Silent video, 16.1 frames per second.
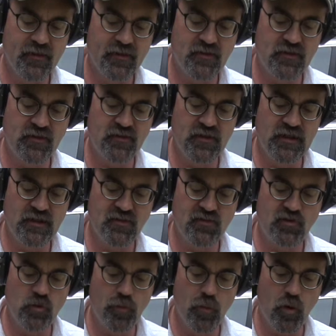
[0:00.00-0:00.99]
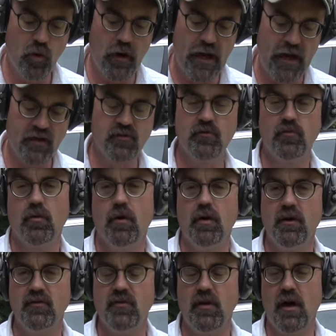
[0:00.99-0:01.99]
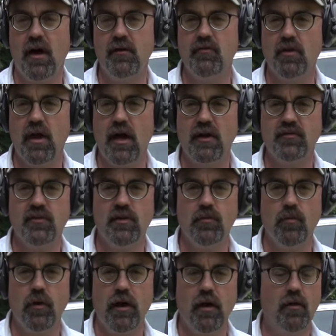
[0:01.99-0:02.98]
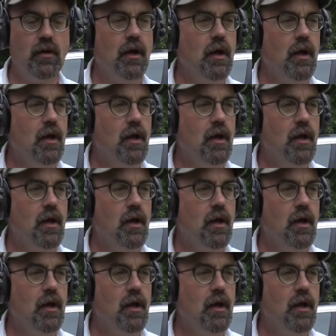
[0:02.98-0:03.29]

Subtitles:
This is the Super Extra. It's a high velocity round.